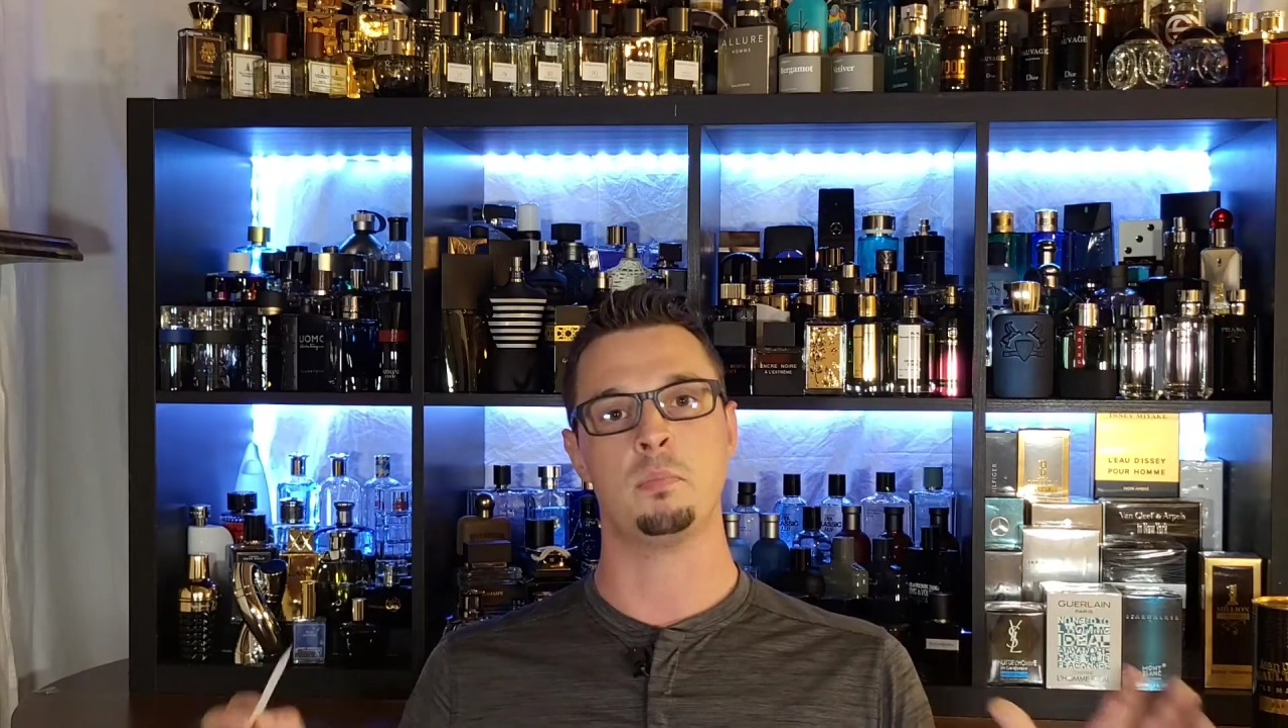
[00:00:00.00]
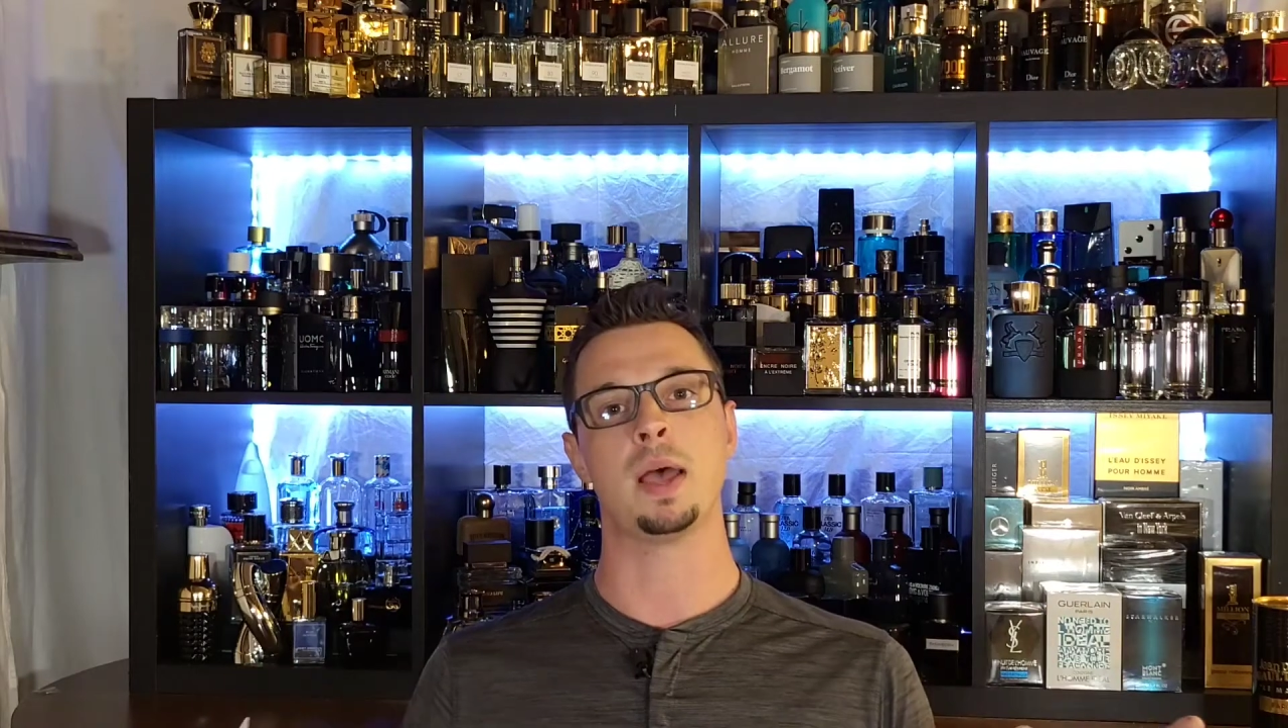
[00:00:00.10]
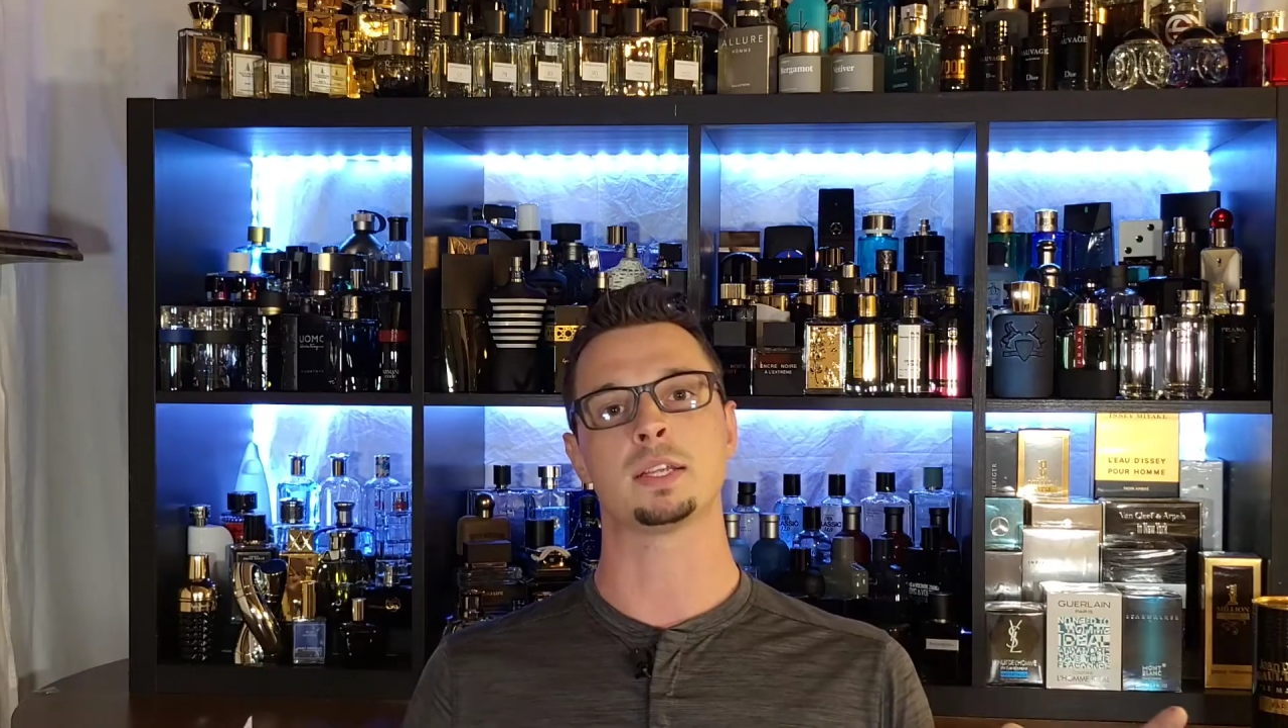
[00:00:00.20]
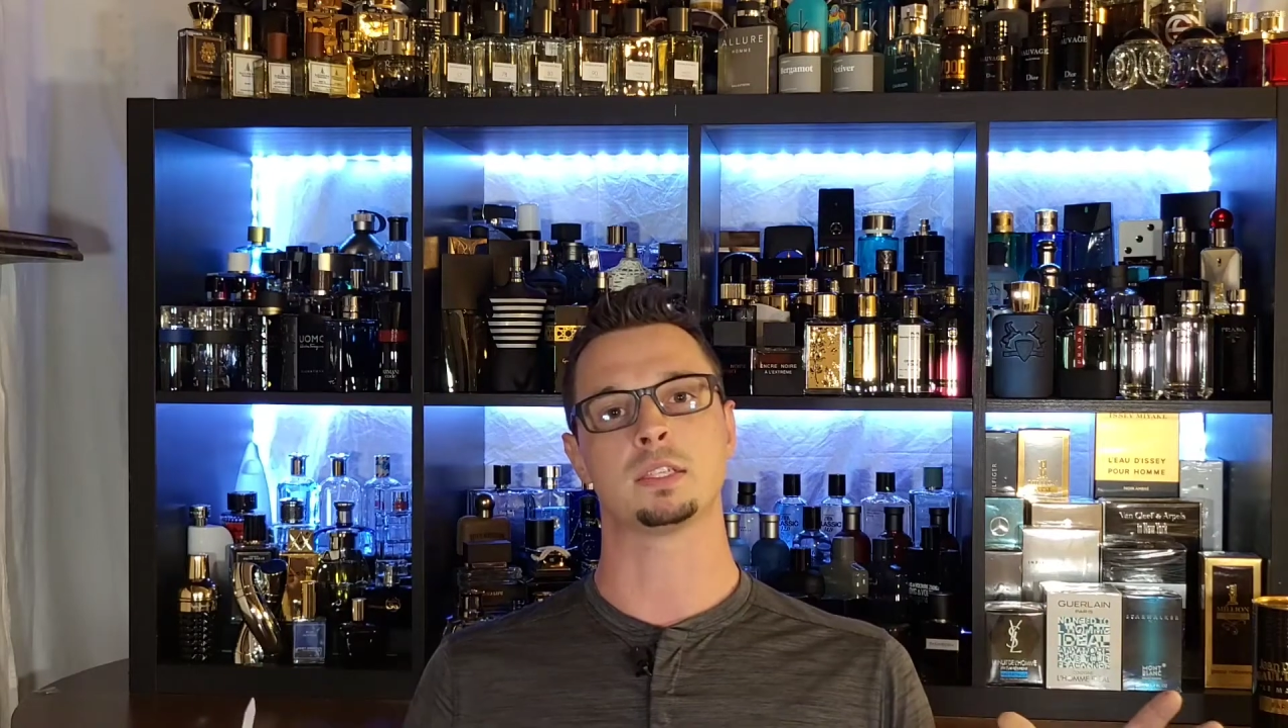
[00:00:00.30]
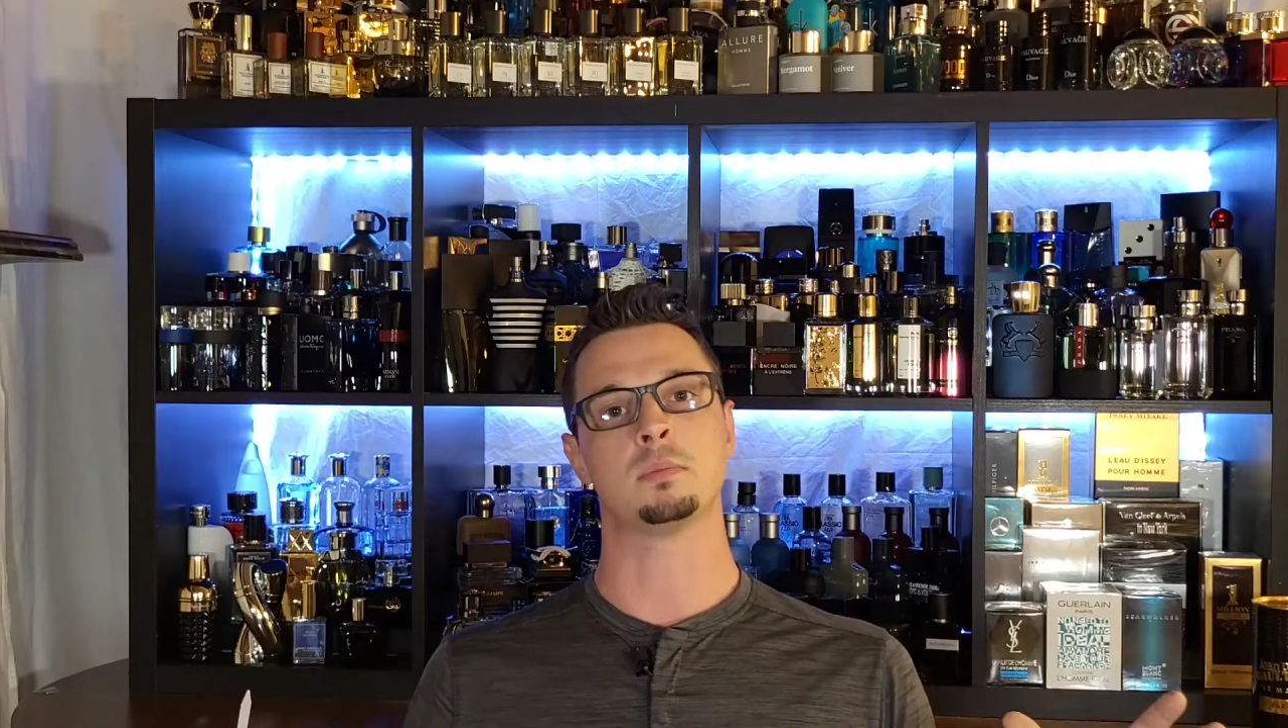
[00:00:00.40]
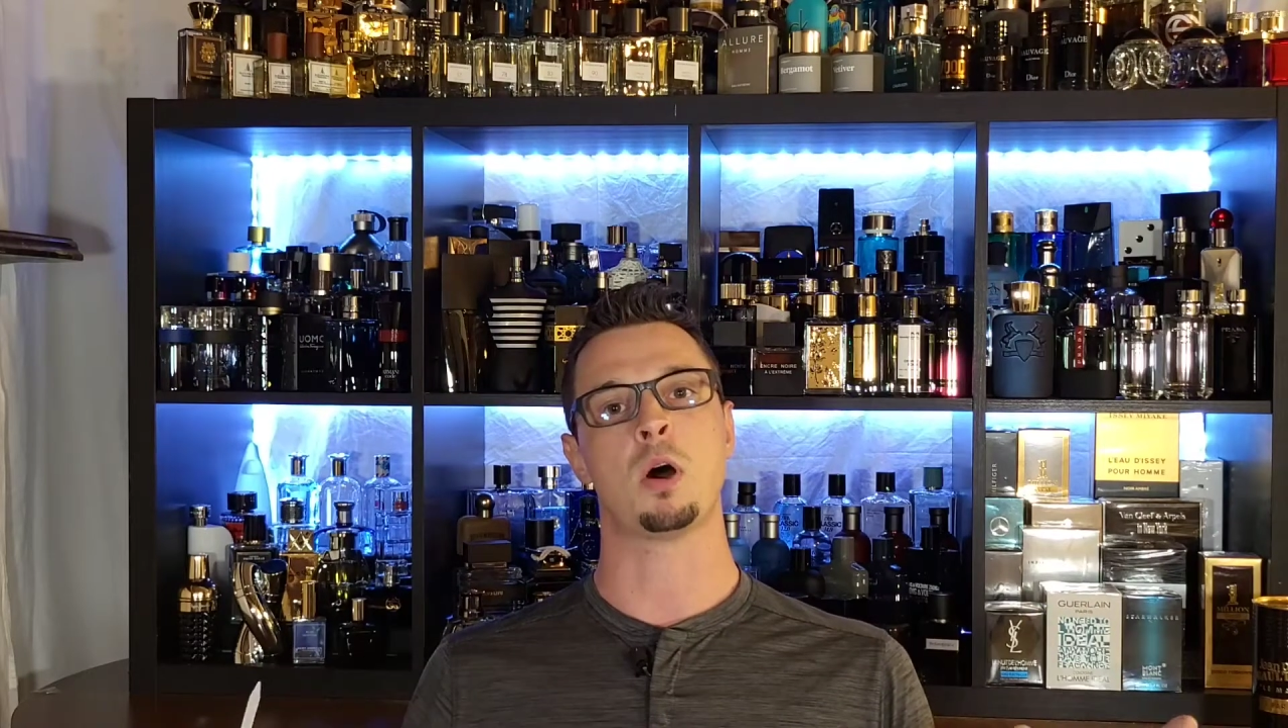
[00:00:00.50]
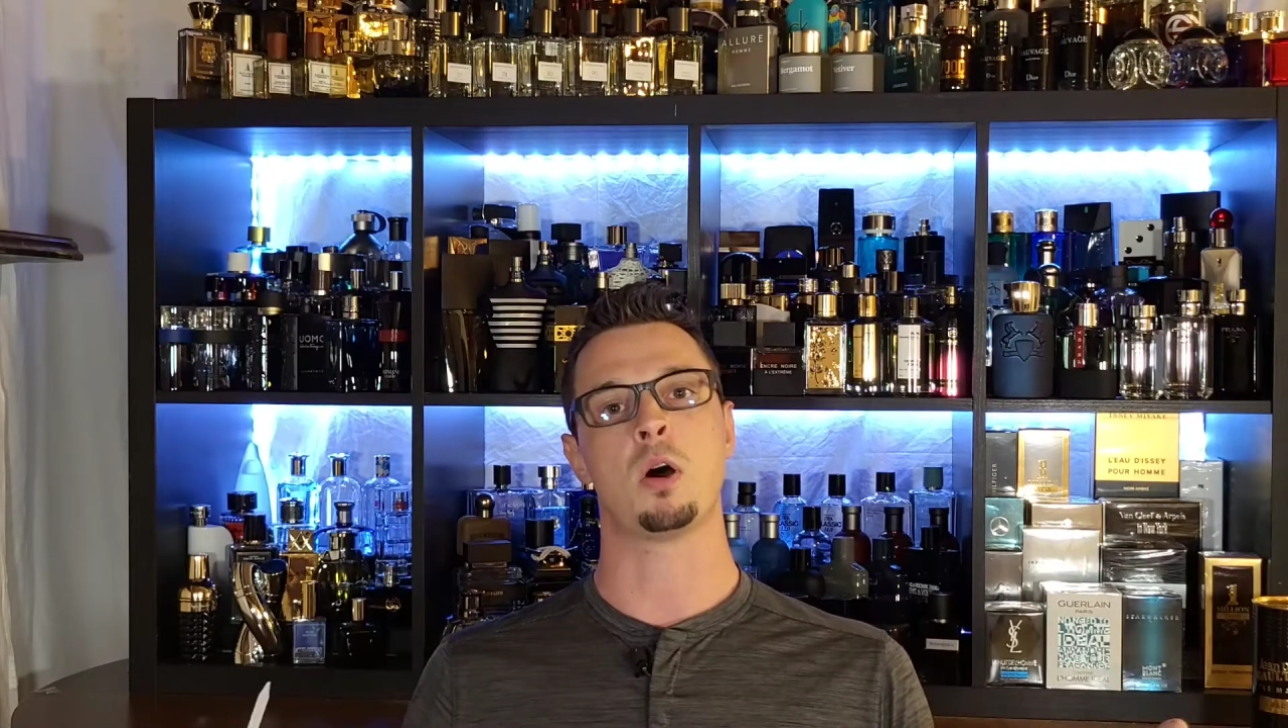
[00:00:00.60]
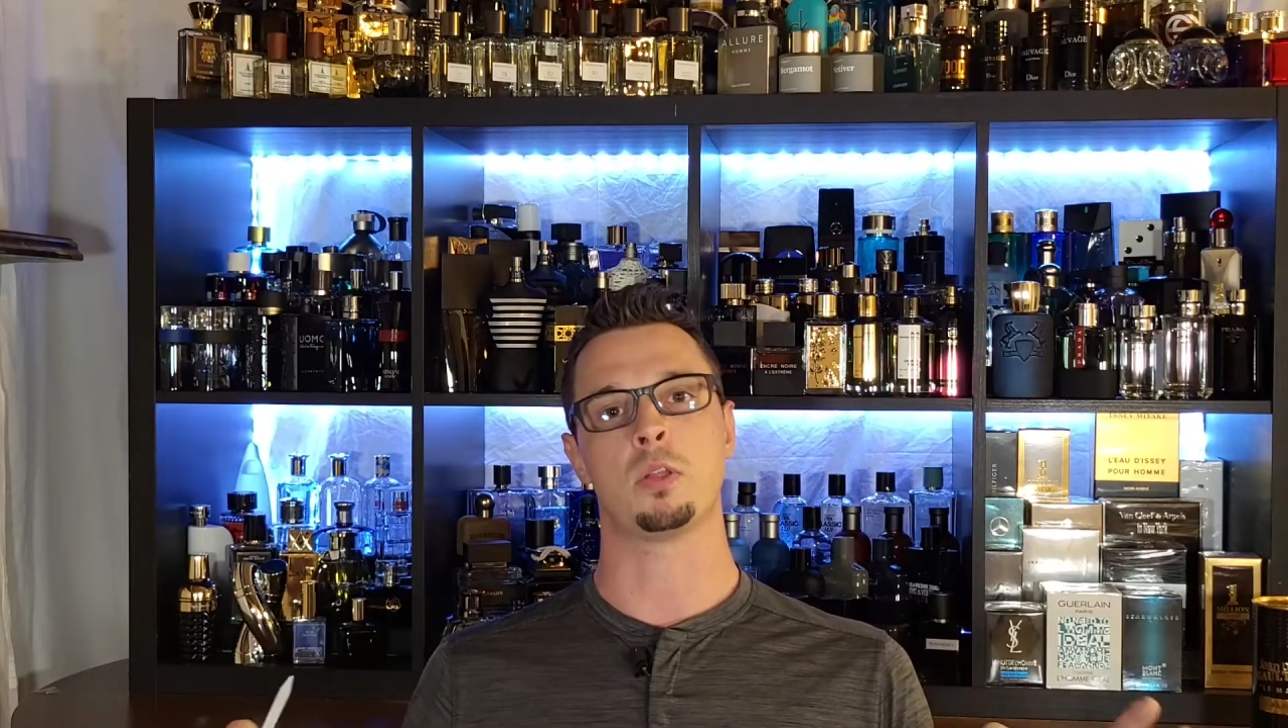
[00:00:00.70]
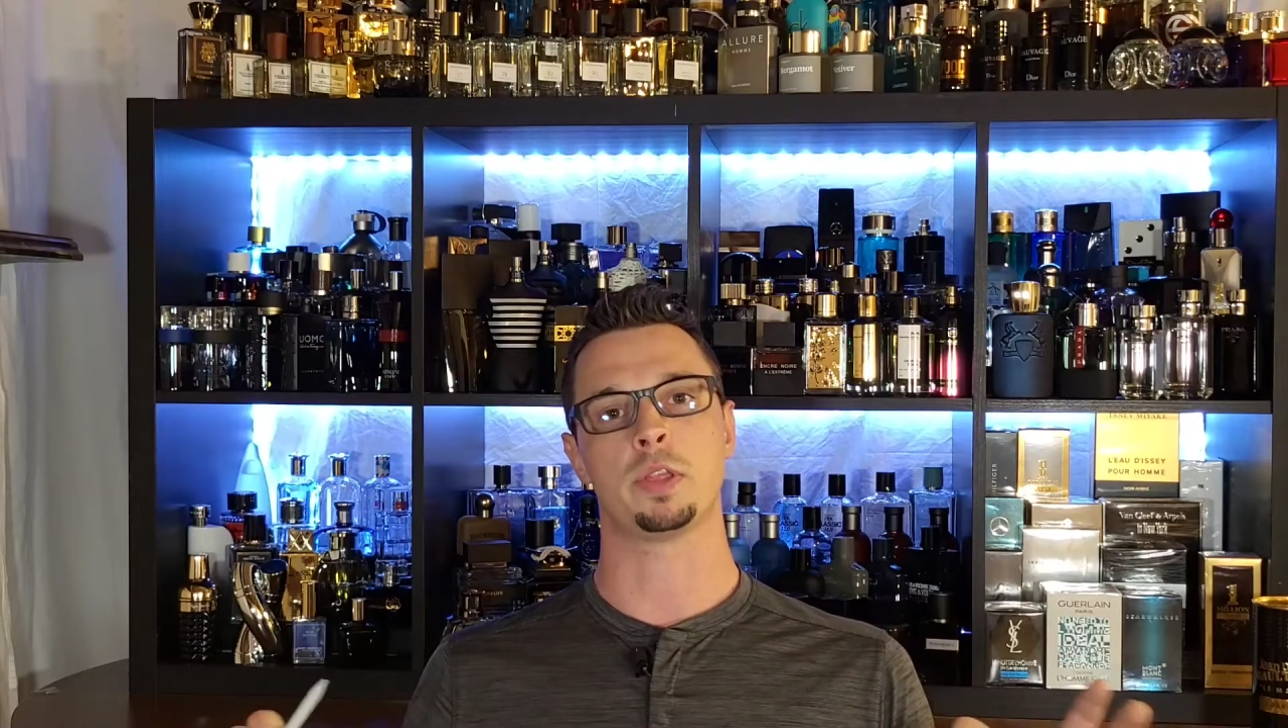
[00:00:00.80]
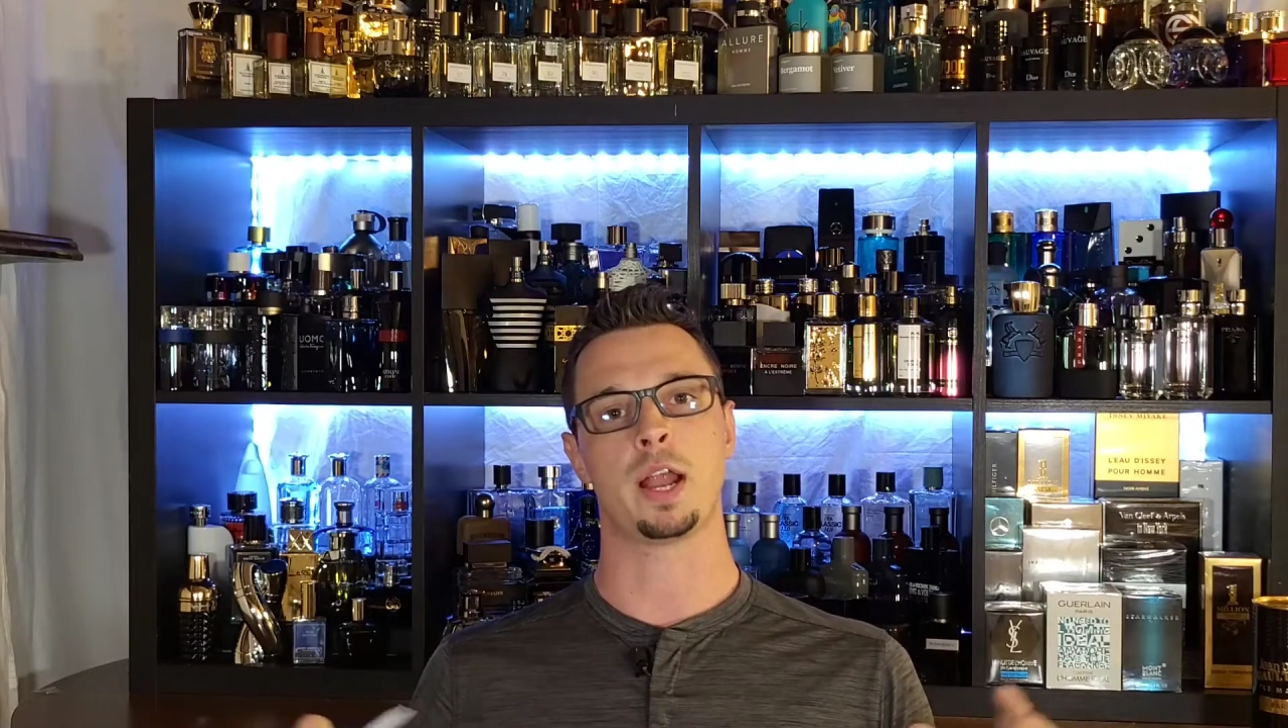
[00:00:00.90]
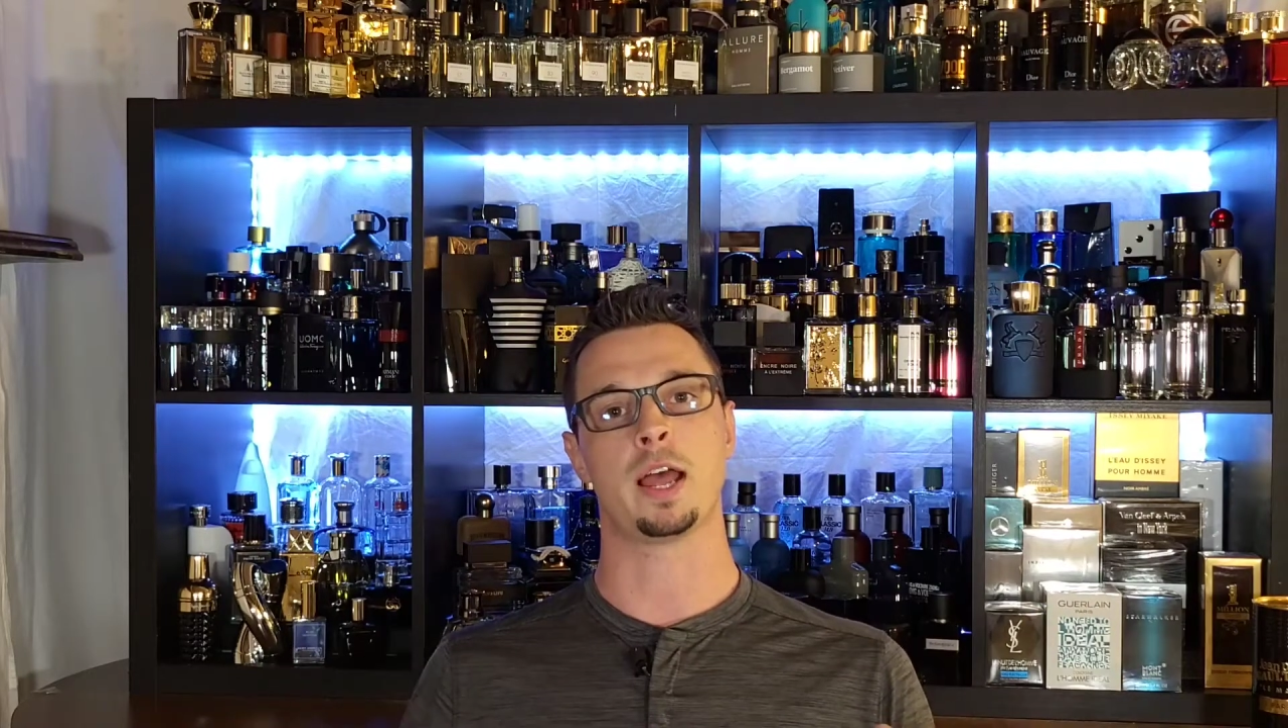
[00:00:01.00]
best Le Male that